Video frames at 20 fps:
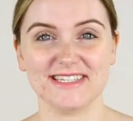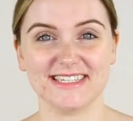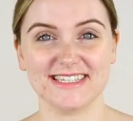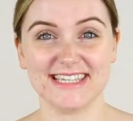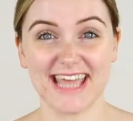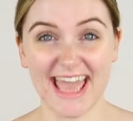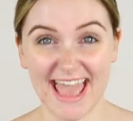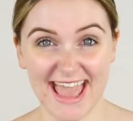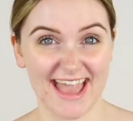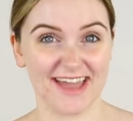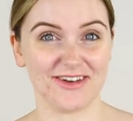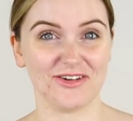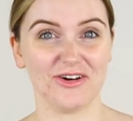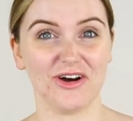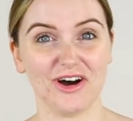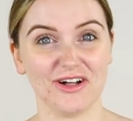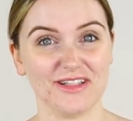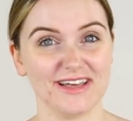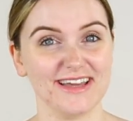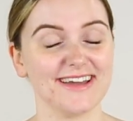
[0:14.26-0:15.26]
a
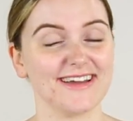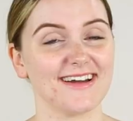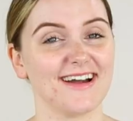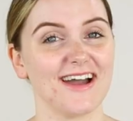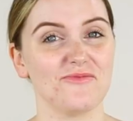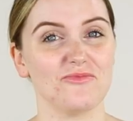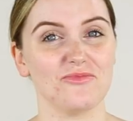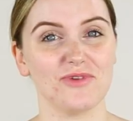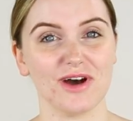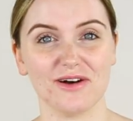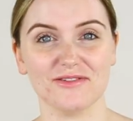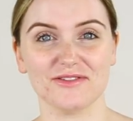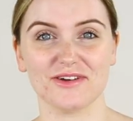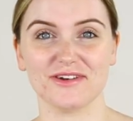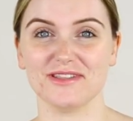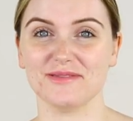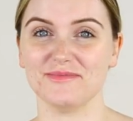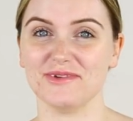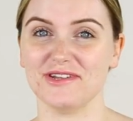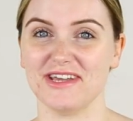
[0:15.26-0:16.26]
tanaholic. I'm well
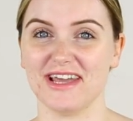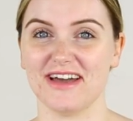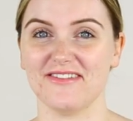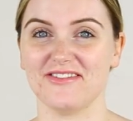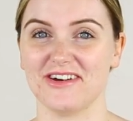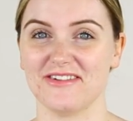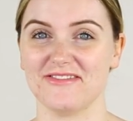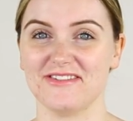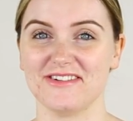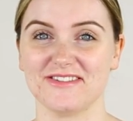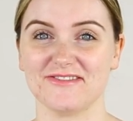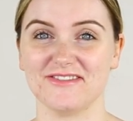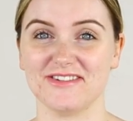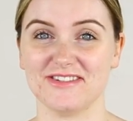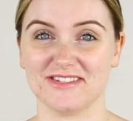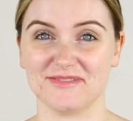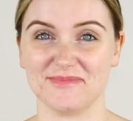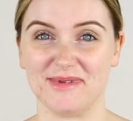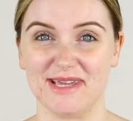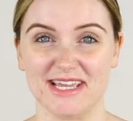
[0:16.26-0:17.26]
known in the Beauty Heaven office for
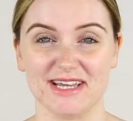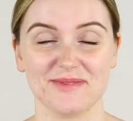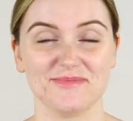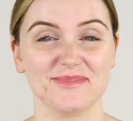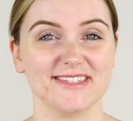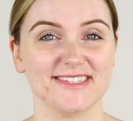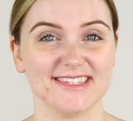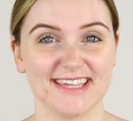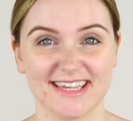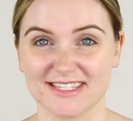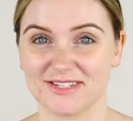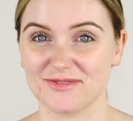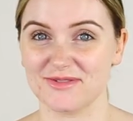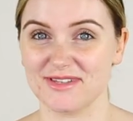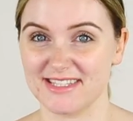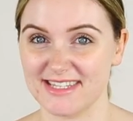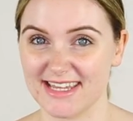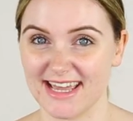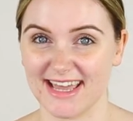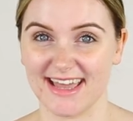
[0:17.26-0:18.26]
just being obsessed
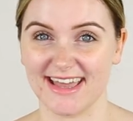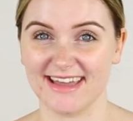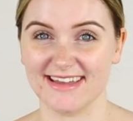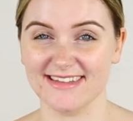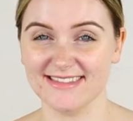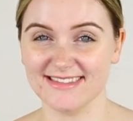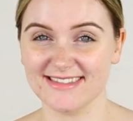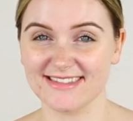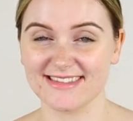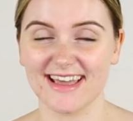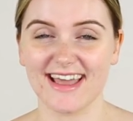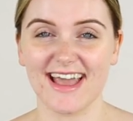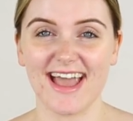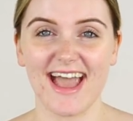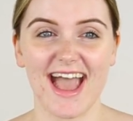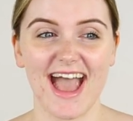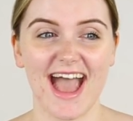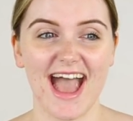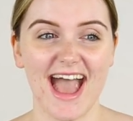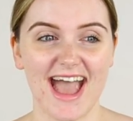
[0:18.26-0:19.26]
with tans.
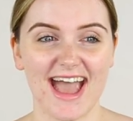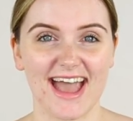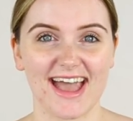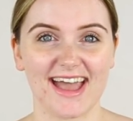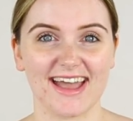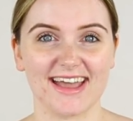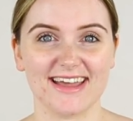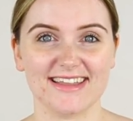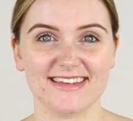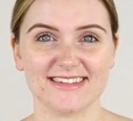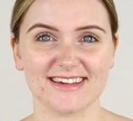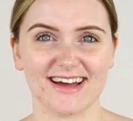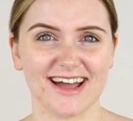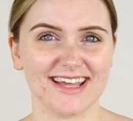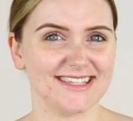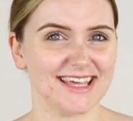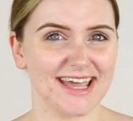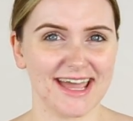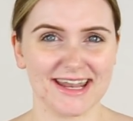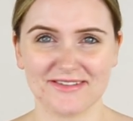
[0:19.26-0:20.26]
And
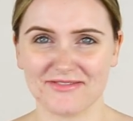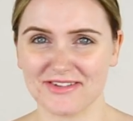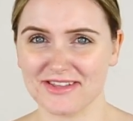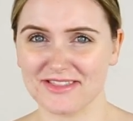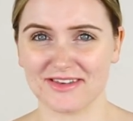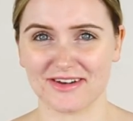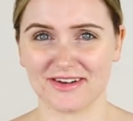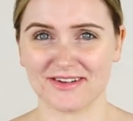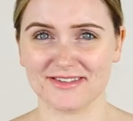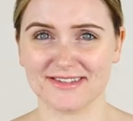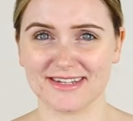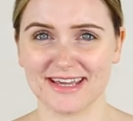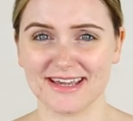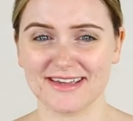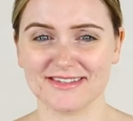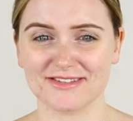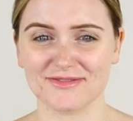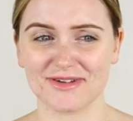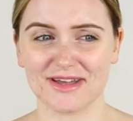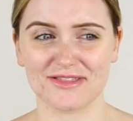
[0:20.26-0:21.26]
I tan every
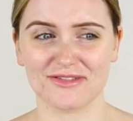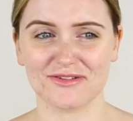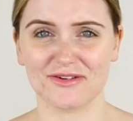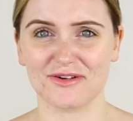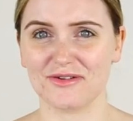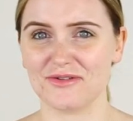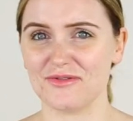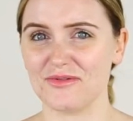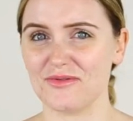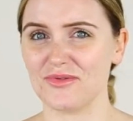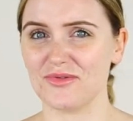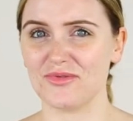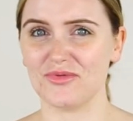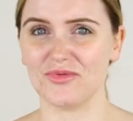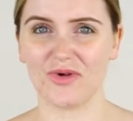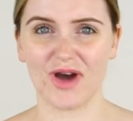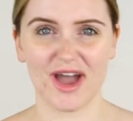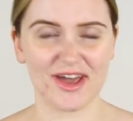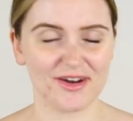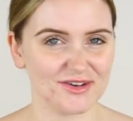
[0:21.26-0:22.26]
Thursday, so I thought,
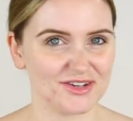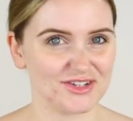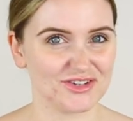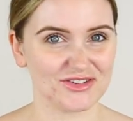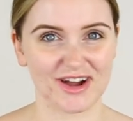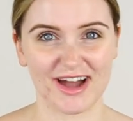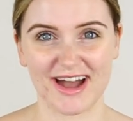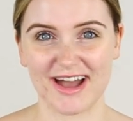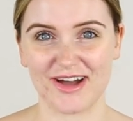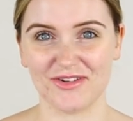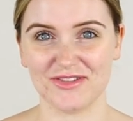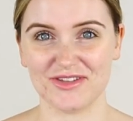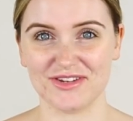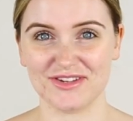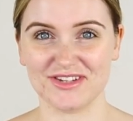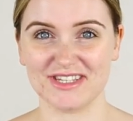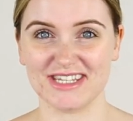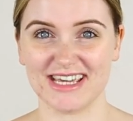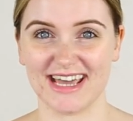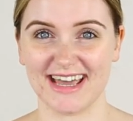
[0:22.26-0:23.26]
why not try all the
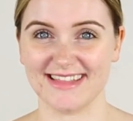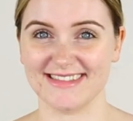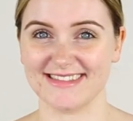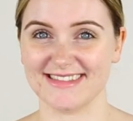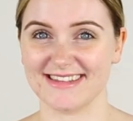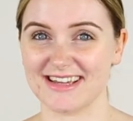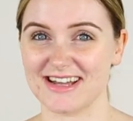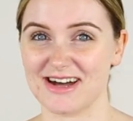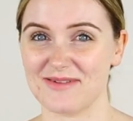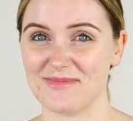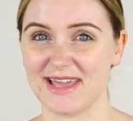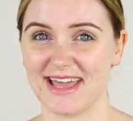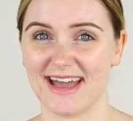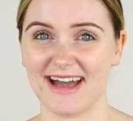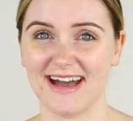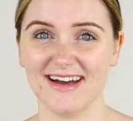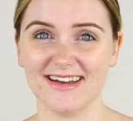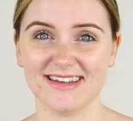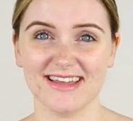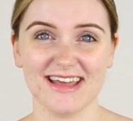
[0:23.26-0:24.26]
new tans that are coming
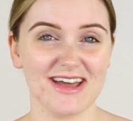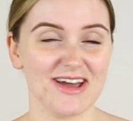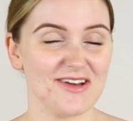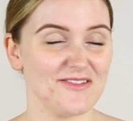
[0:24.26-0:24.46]
out?